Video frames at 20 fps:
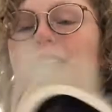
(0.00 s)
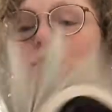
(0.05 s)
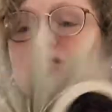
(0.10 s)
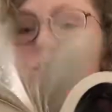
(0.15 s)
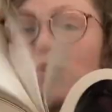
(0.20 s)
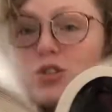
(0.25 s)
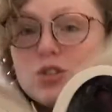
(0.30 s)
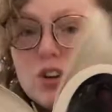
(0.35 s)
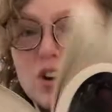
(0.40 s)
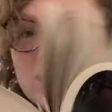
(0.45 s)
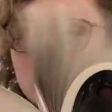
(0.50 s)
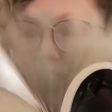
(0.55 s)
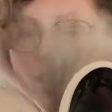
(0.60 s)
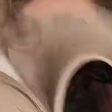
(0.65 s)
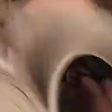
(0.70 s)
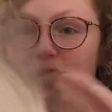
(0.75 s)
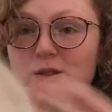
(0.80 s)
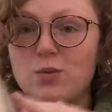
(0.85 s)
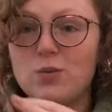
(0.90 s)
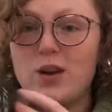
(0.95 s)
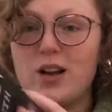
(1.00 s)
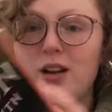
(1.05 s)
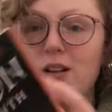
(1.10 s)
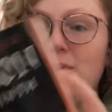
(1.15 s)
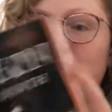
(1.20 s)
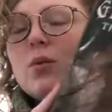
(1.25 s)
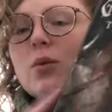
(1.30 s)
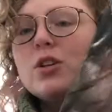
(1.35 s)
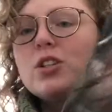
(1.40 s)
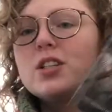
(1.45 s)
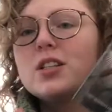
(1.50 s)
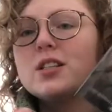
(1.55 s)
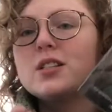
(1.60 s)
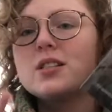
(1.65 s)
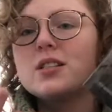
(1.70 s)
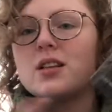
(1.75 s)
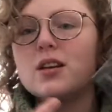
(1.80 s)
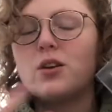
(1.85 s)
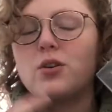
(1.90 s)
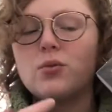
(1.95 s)
started as well, which
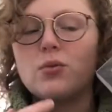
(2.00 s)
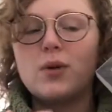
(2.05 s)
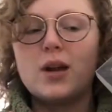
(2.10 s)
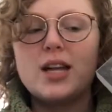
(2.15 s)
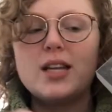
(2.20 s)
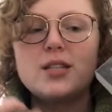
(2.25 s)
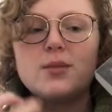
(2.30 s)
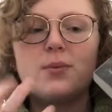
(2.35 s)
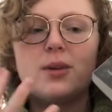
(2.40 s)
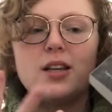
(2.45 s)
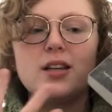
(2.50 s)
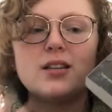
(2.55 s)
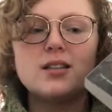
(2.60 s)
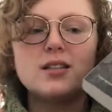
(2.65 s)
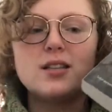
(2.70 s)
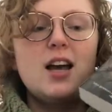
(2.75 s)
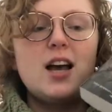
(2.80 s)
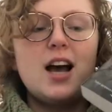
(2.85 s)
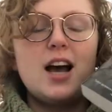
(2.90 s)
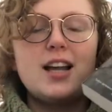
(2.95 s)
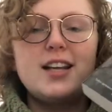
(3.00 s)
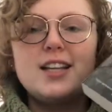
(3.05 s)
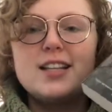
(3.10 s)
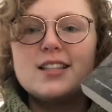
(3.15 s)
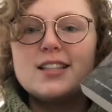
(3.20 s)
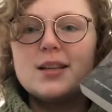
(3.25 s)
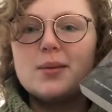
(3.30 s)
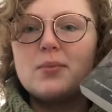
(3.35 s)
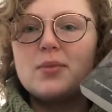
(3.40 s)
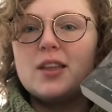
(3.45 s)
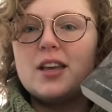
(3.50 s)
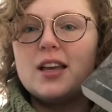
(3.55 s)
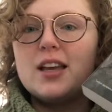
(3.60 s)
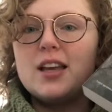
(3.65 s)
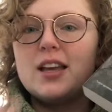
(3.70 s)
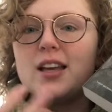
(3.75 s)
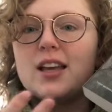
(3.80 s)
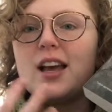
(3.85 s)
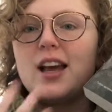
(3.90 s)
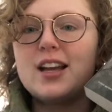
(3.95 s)
is great because I need
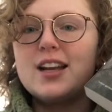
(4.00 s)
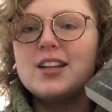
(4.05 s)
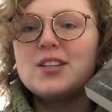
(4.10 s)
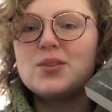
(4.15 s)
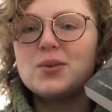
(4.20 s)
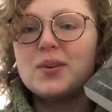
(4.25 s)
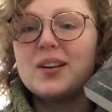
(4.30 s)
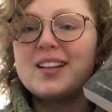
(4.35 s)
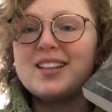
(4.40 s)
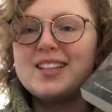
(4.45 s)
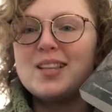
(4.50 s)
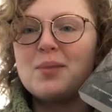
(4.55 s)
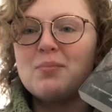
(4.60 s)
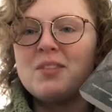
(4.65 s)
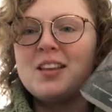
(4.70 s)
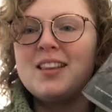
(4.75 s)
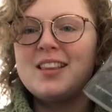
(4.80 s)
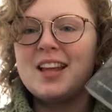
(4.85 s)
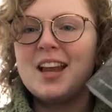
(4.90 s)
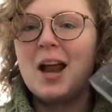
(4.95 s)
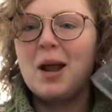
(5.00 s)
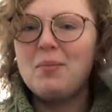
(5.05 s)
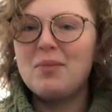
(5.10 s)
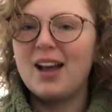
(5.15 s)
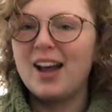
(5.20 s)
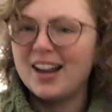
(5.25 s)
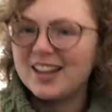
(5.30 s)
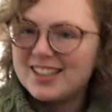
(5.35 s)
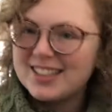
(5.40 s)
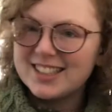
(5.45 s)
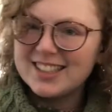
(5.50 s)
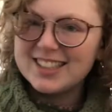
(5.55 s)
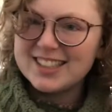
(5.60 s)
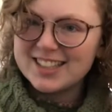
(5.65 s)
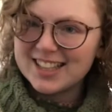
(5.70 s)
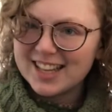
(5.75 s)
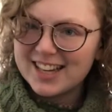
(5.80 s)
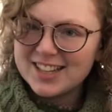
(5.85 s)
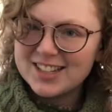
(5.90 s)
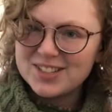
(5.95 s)
to read something that I'm actually
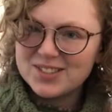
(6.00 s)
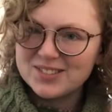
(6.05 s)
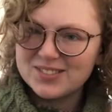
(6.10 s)
excited to